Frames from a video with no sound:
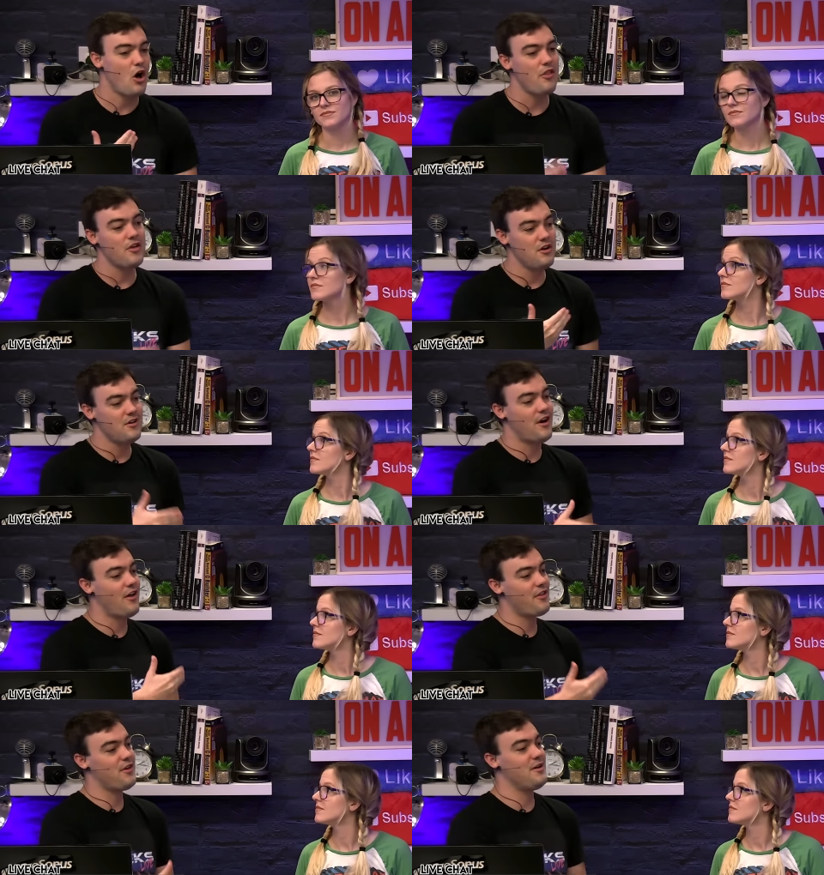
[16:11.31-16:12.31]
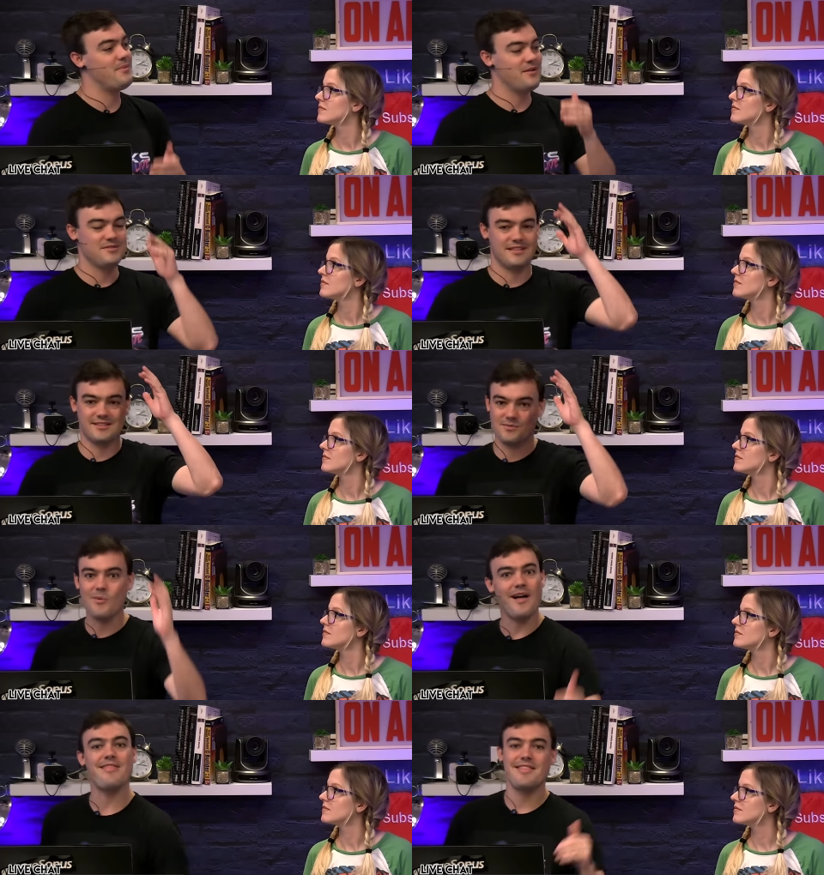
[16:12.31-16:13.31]
Speaker 1: all the good, all the good, but he was like, this
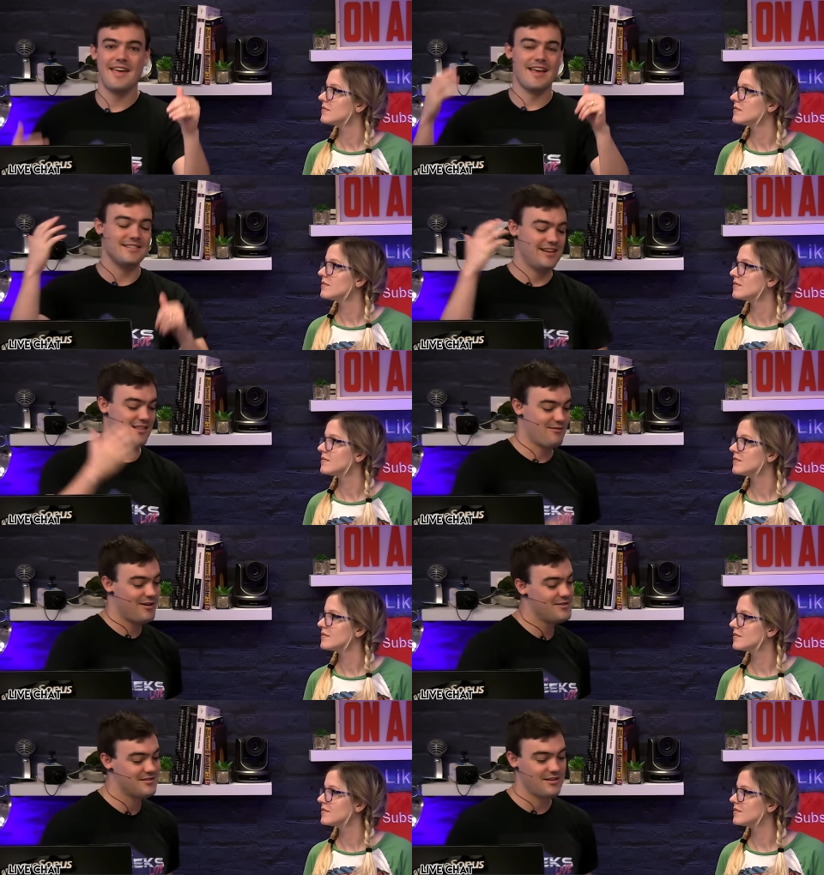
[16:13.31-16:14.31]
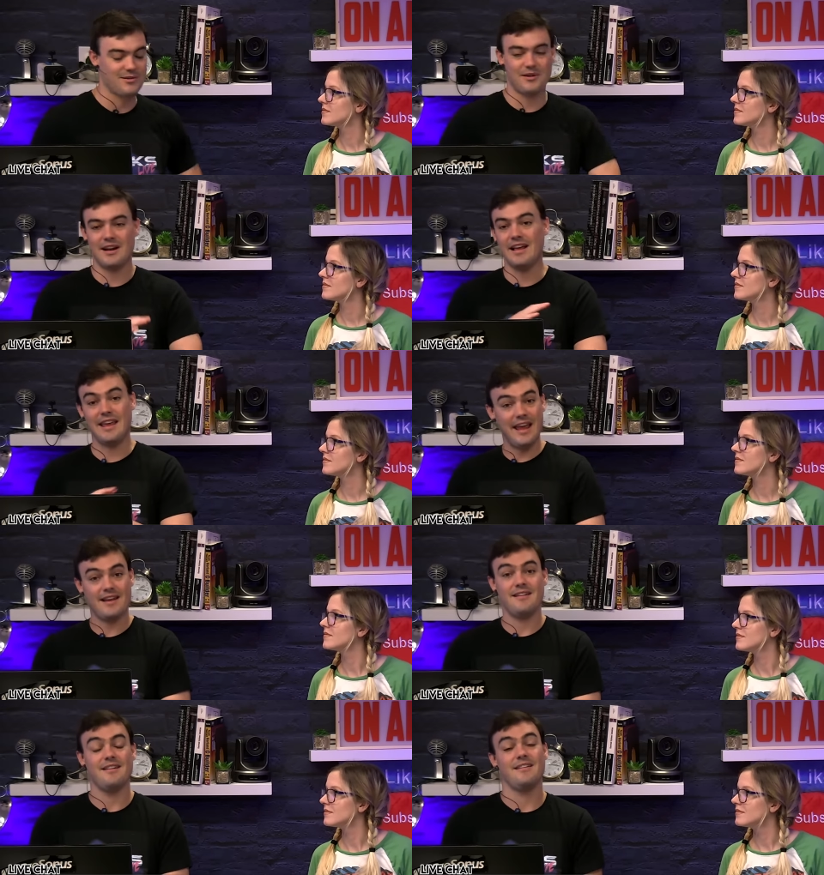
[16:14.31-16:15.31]
one thing is like the rose and the thorn, and I
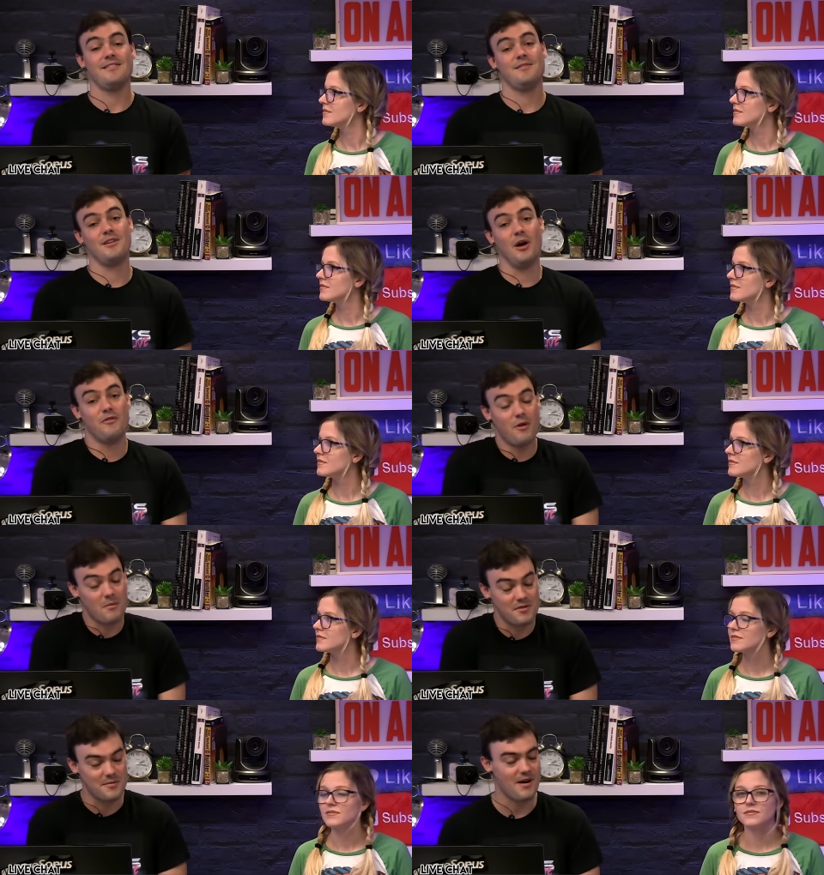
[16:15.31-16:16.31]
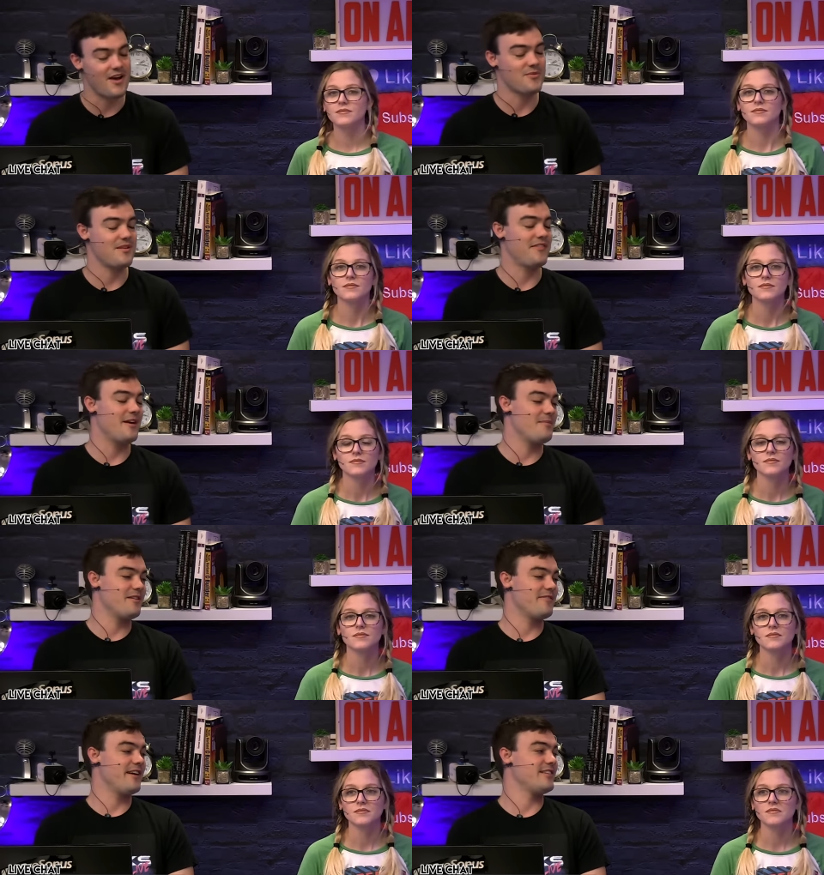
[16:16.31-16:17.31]
can't go forward with your products without that
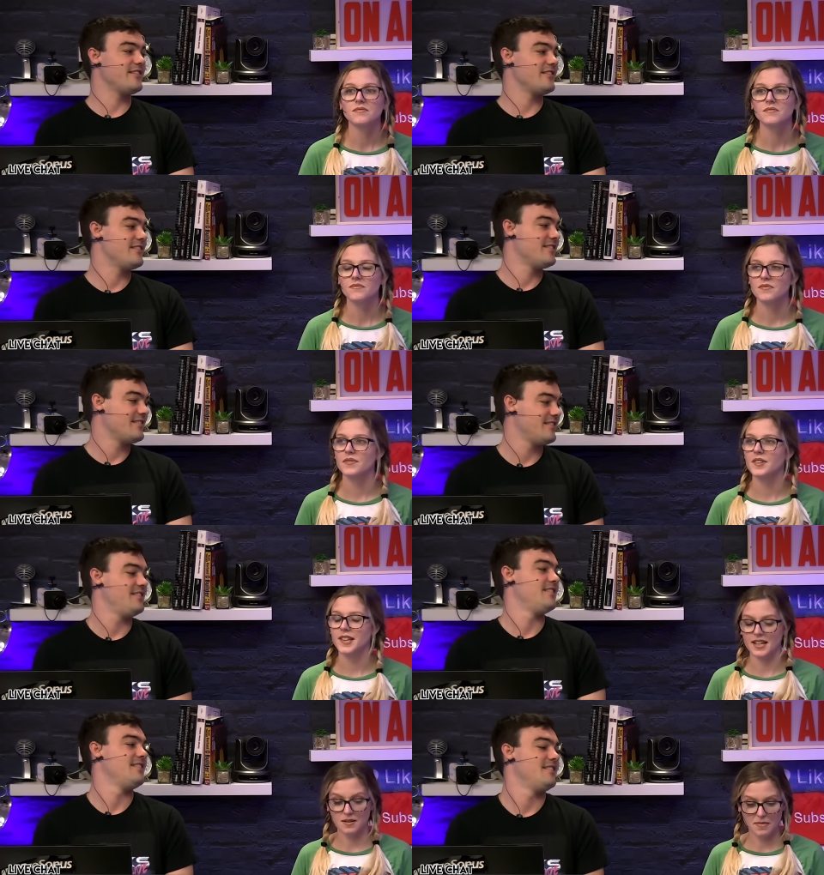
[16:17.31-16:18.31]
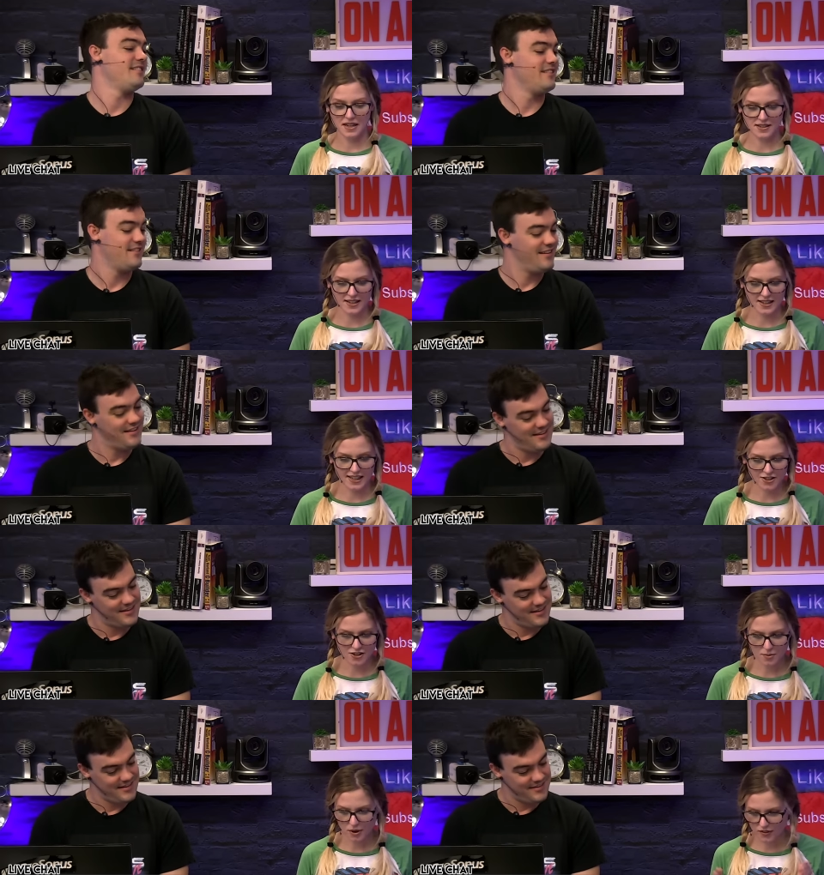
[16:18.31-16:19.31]
being
Speaker 2: fixed. Mm-hmm. That's amazing. And that's
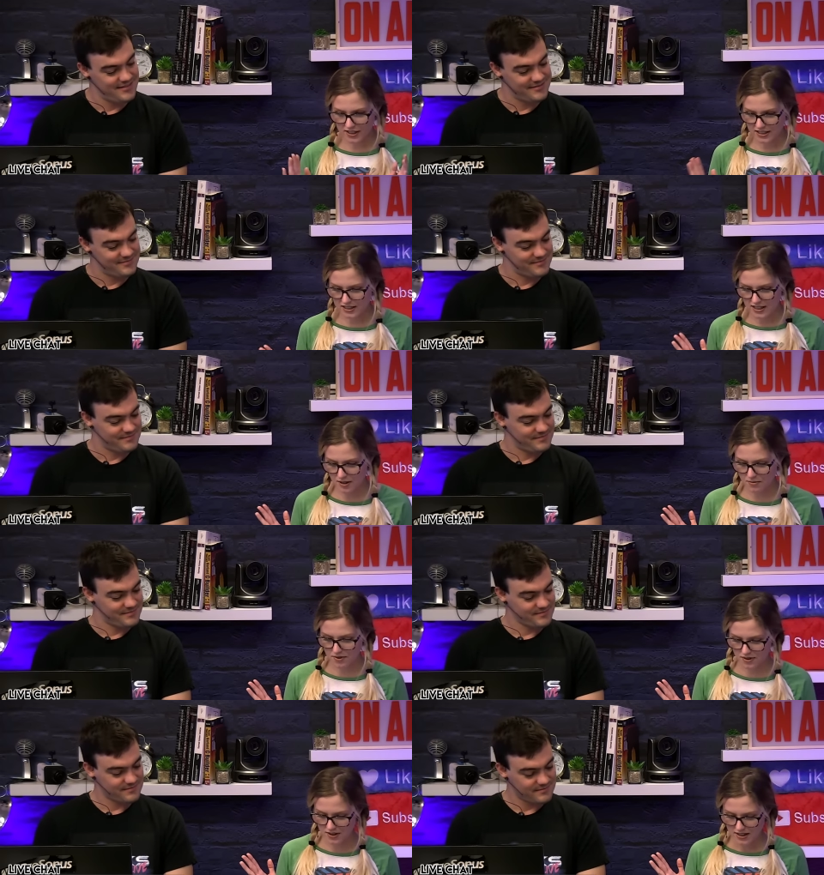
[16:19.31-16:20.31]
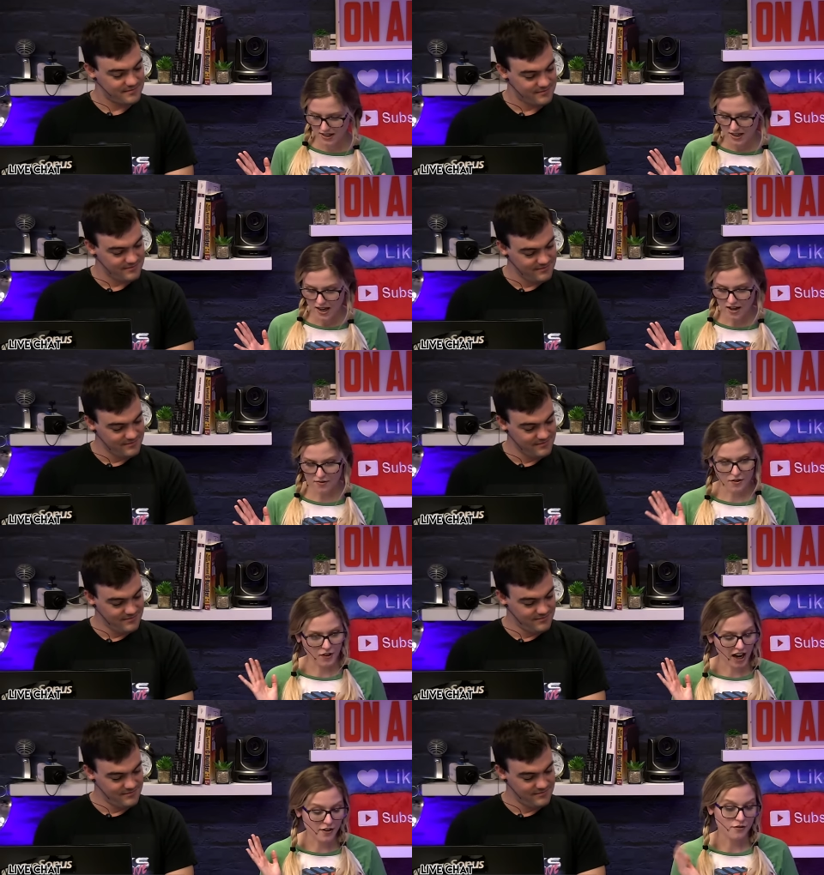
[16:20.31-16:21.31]
just a perfect example of the
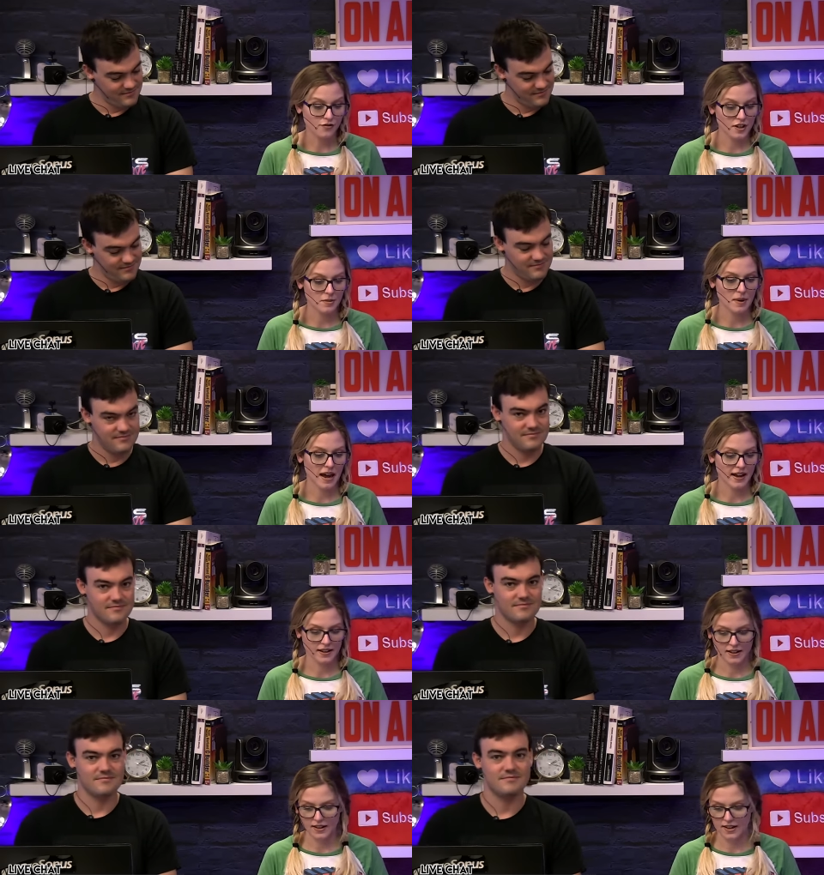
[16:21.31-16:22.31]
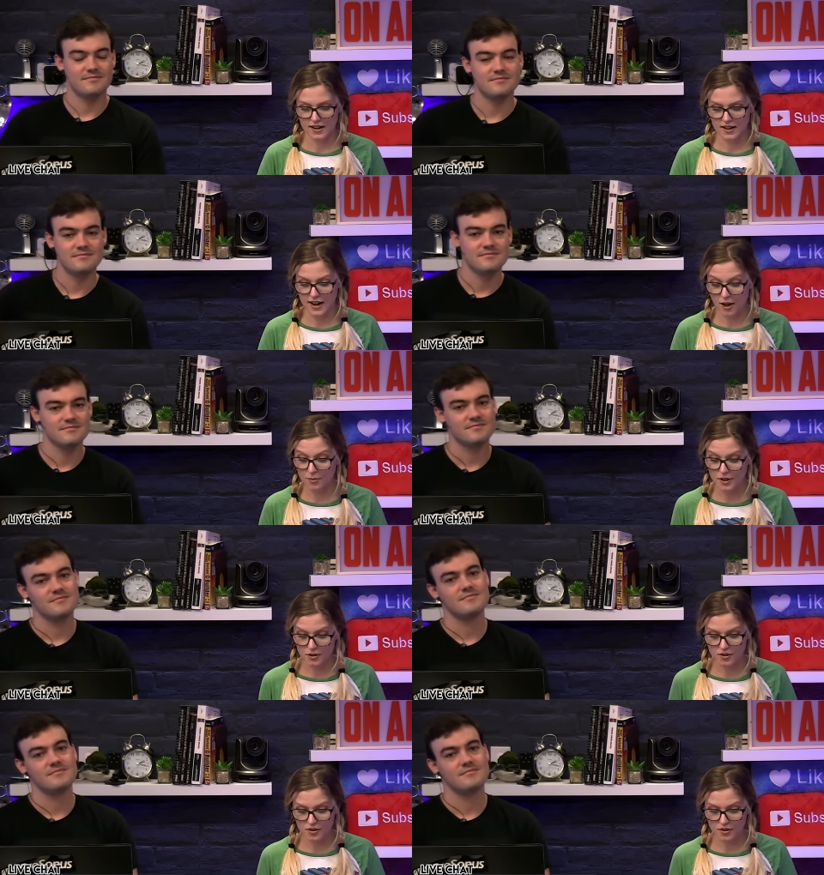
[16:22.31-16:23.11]
kind of feedback and help that